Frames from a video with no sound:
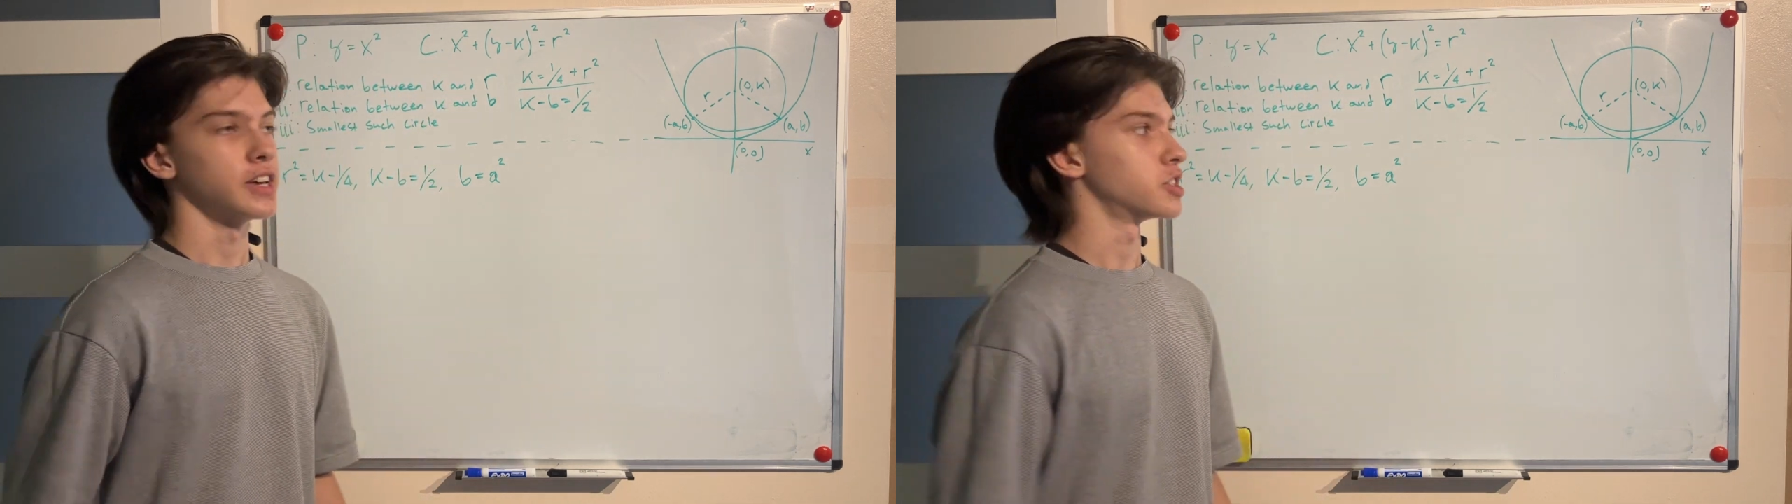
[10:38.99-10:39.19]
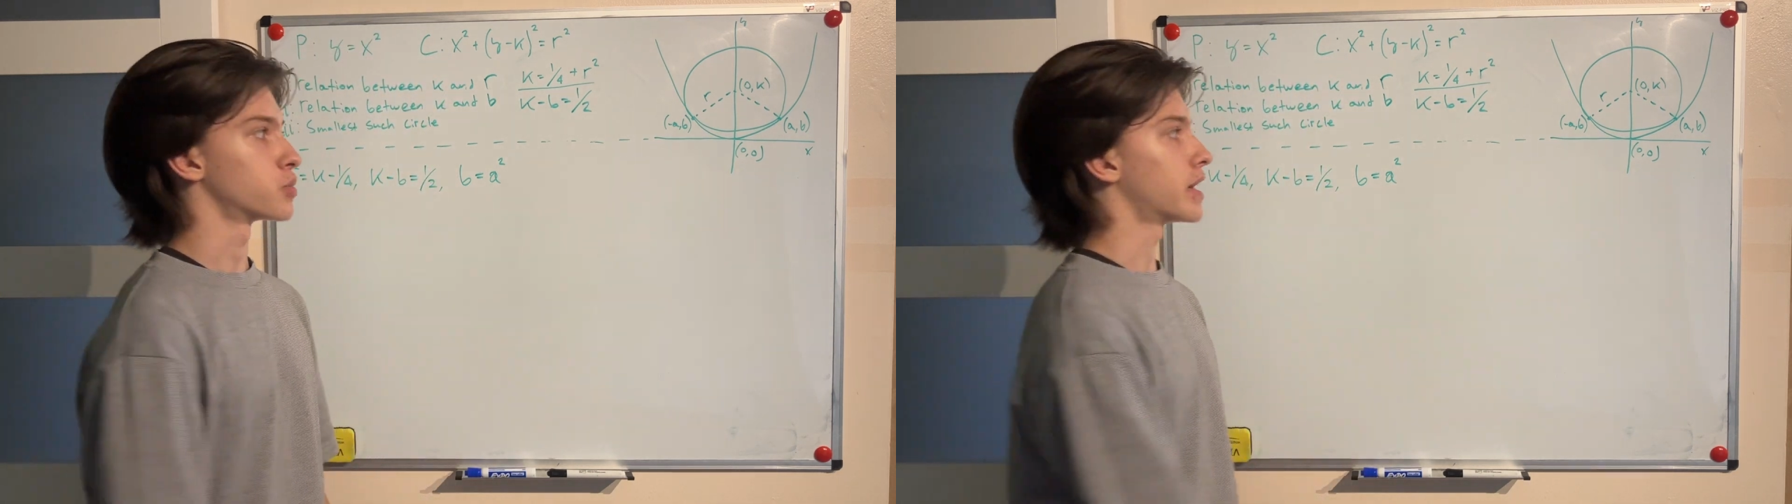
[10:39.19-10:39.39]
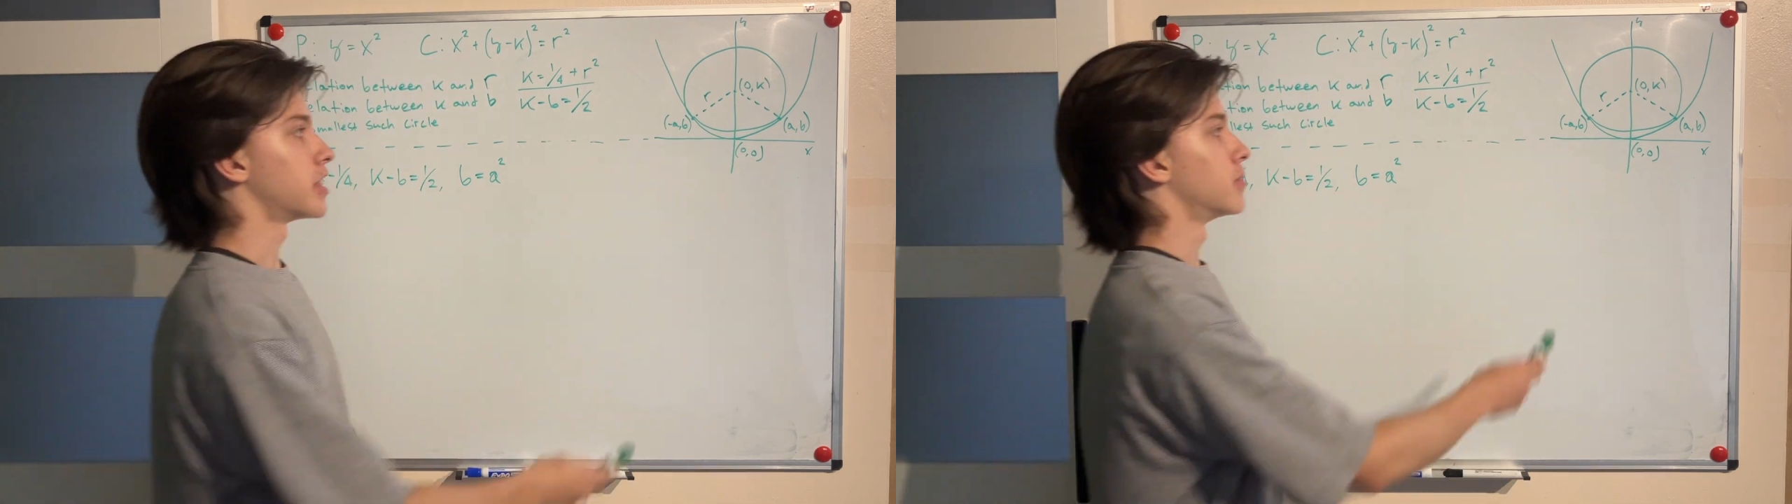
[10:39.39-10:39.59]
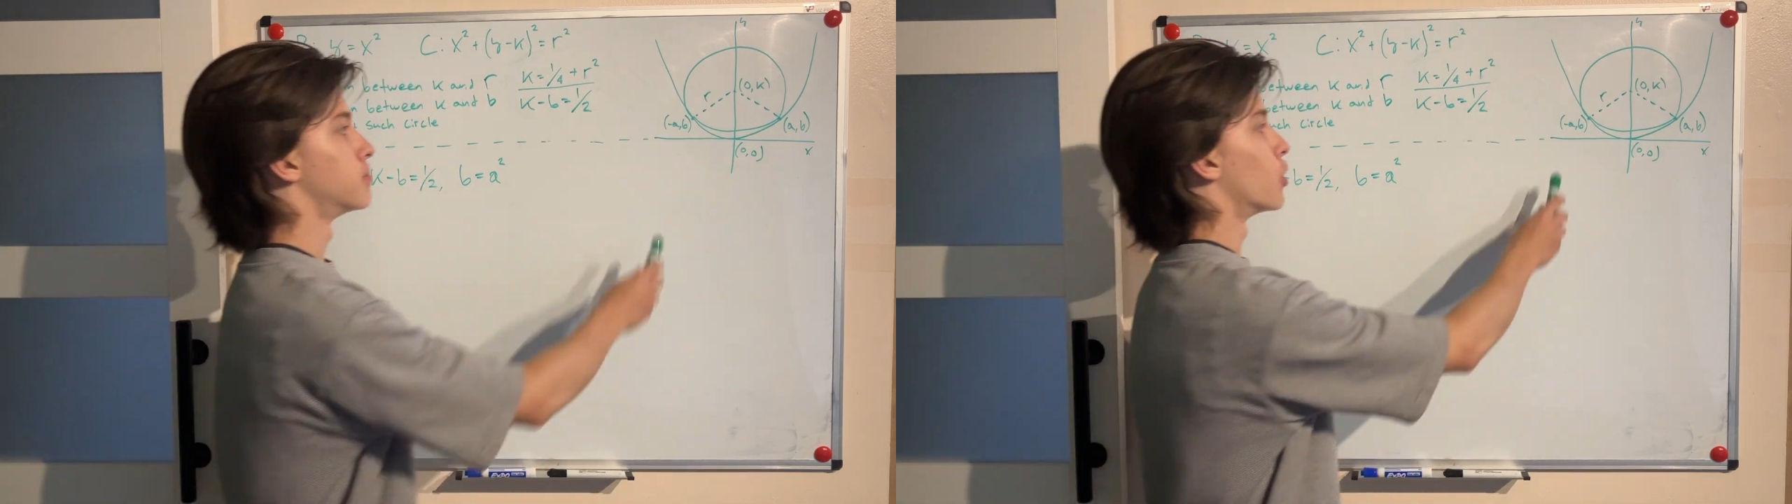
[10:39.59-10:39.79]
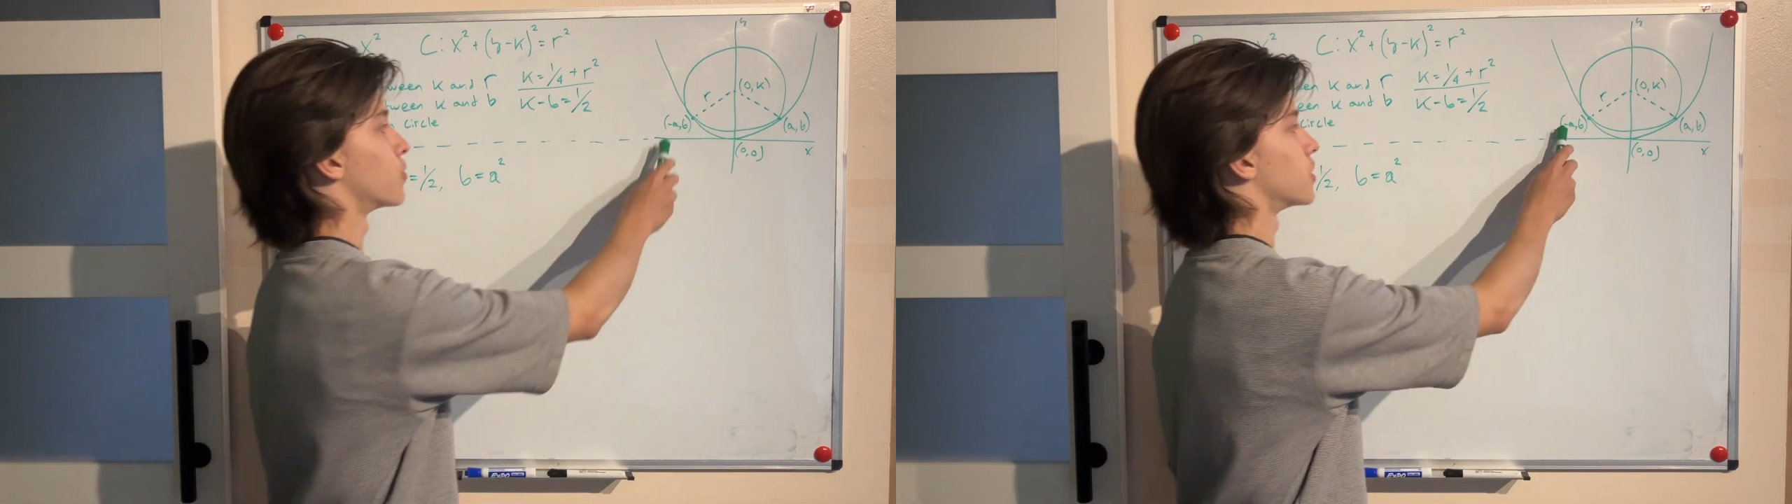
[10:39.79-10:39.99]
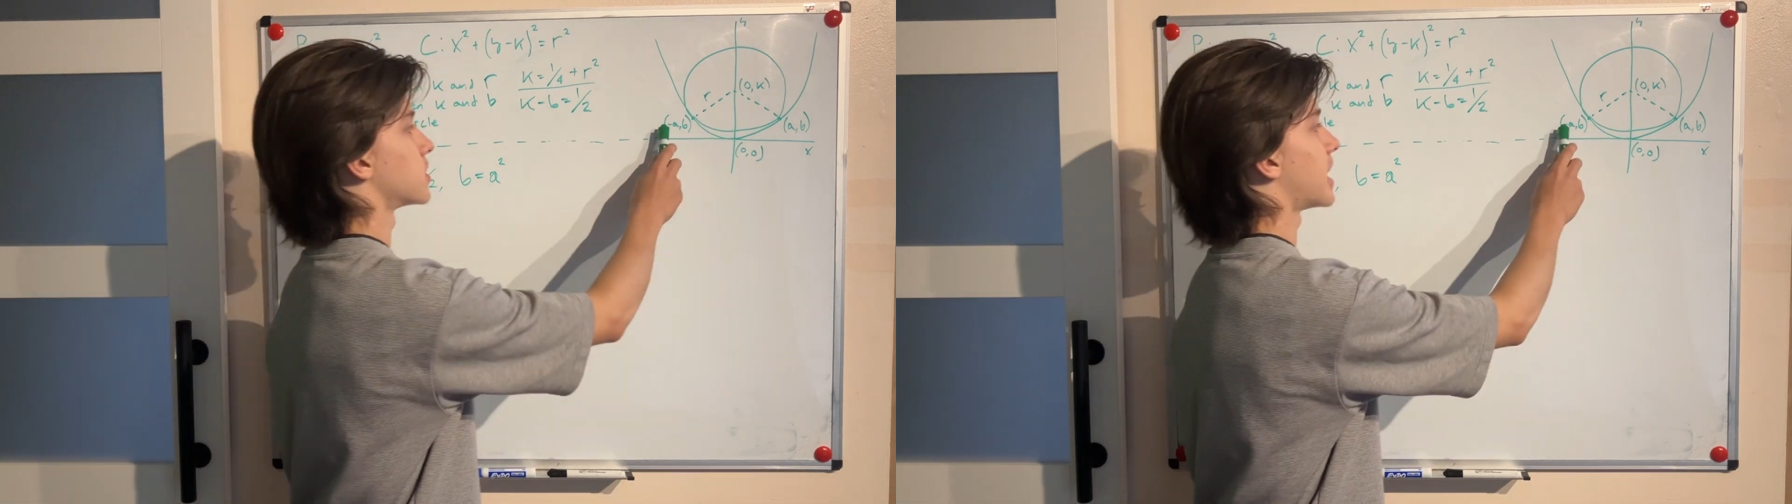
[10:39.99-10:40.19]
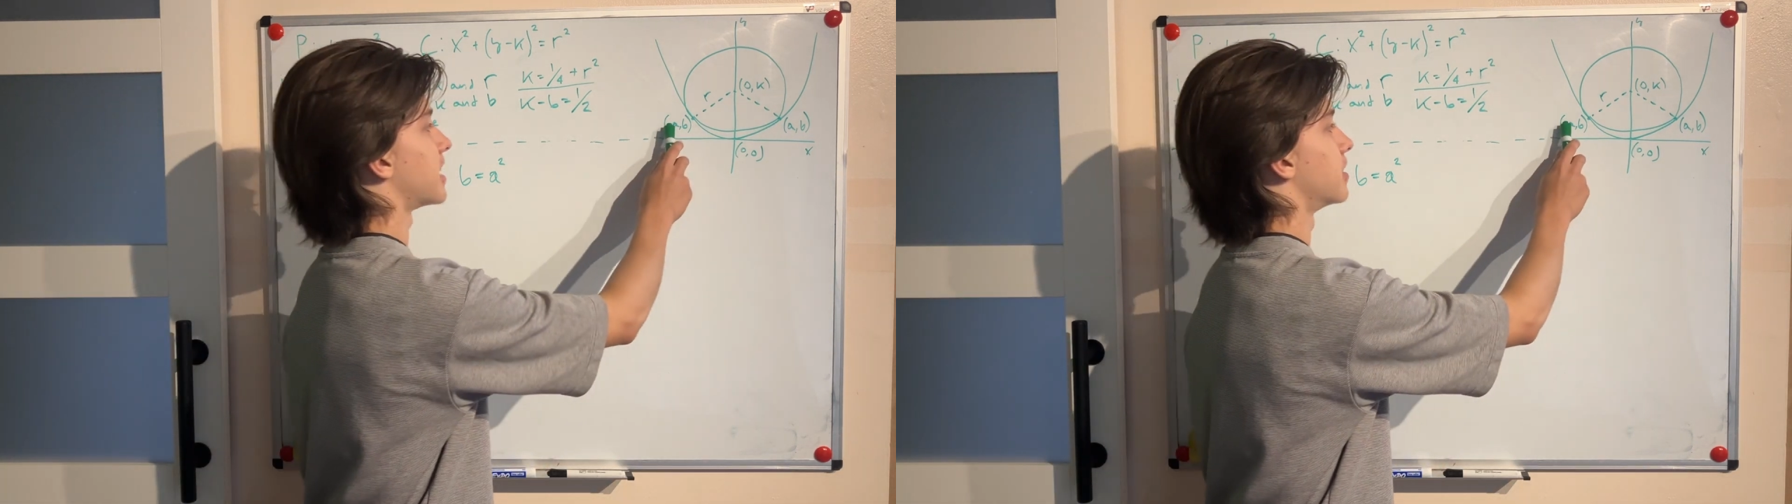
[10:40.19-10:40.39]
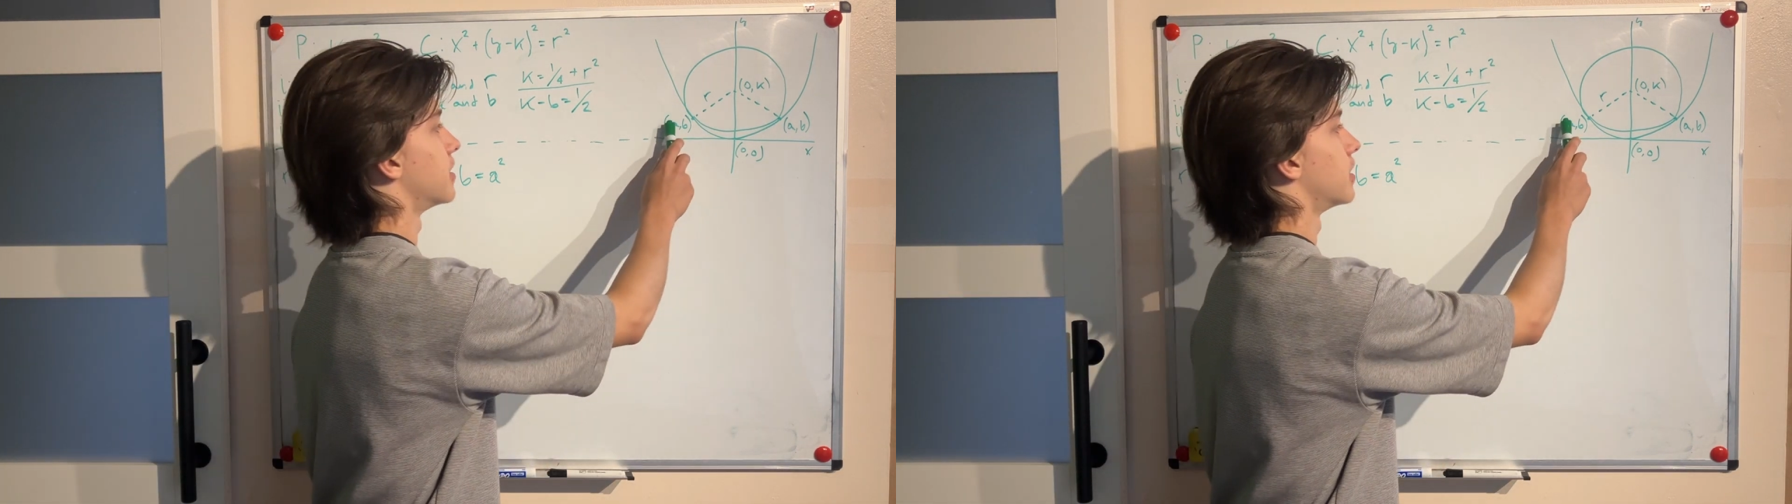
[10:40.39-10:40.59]
is when both the
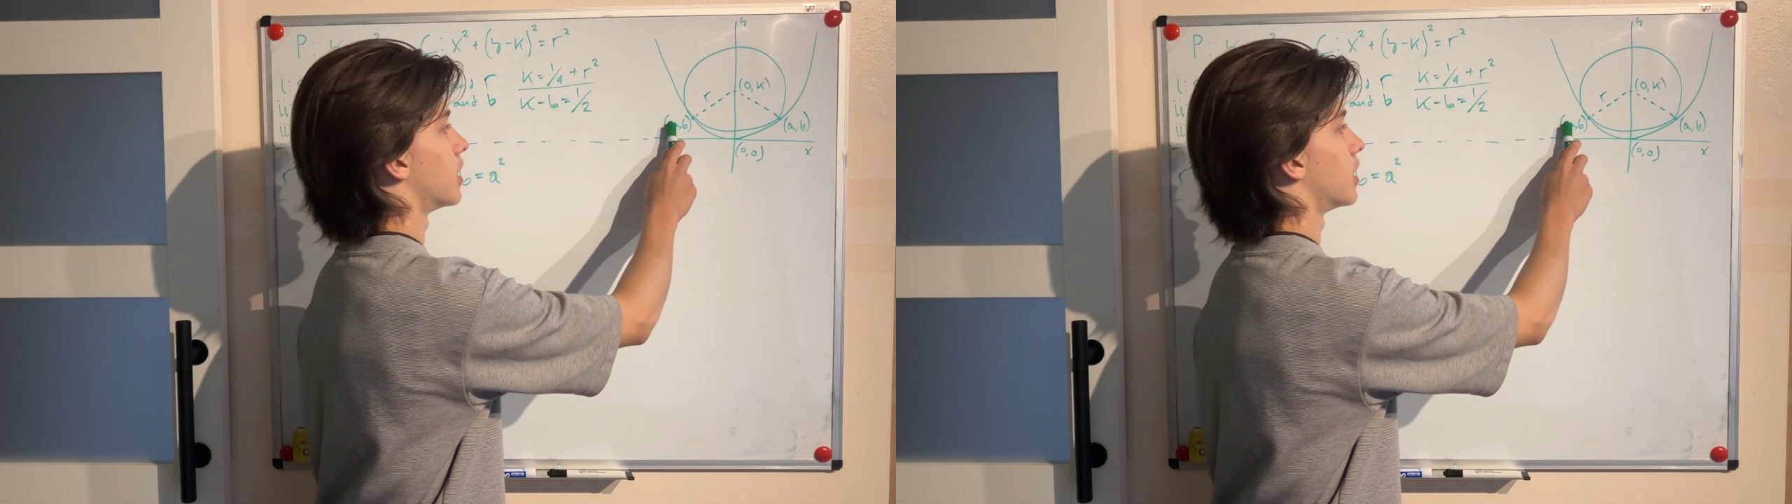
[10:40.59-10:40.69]
sign